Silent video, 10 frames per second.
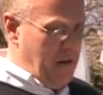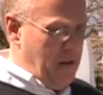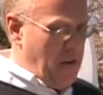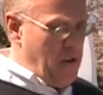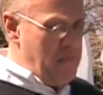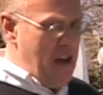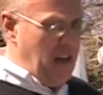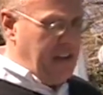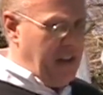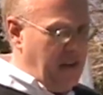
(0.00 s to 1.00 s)
that the
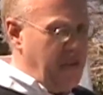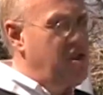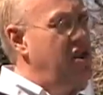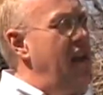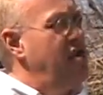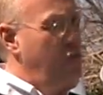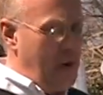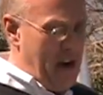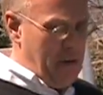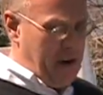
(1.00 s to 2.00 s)
melding of the state's
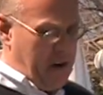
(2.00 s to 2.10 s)
rhetoric